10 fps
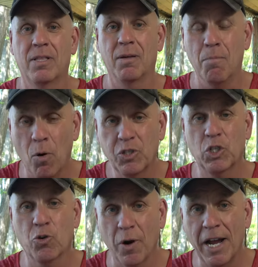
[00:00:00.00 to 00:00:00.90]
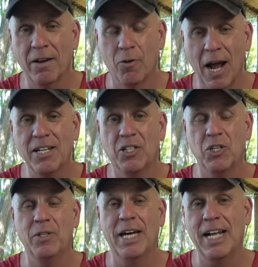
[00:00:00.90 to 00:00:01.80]
The most
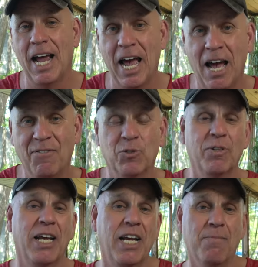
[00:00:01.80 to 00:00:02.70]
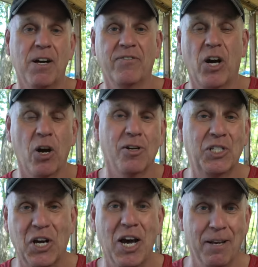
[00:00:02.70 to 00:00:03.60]
gratitude that I have is when I come out of a hard
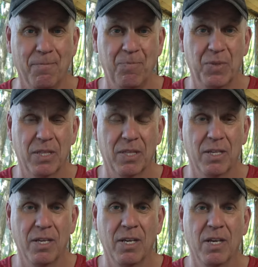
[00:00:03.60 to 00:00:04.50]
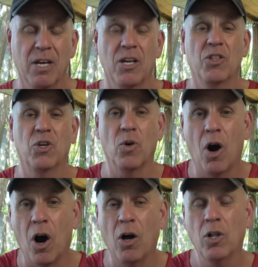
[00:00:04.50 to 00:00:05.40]
time. They're
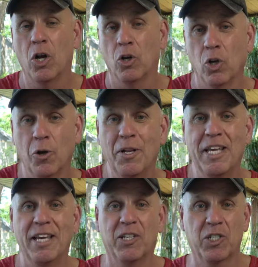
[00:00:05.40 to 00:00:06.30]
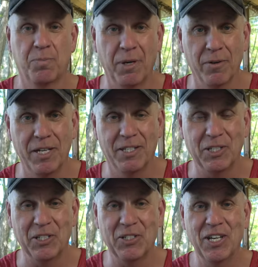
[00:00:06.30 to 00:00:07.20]
all learning
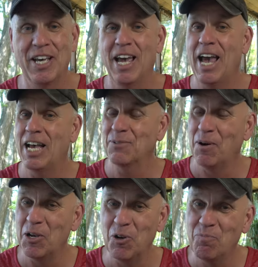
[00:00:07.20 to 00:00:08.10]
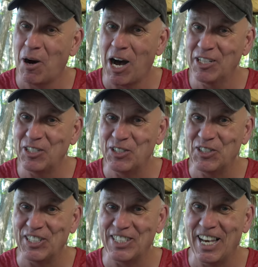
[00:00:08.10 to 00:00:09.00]
experiences. As my old boss used
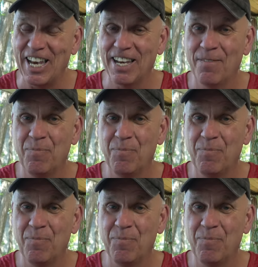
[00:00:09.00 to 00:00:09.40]
to say,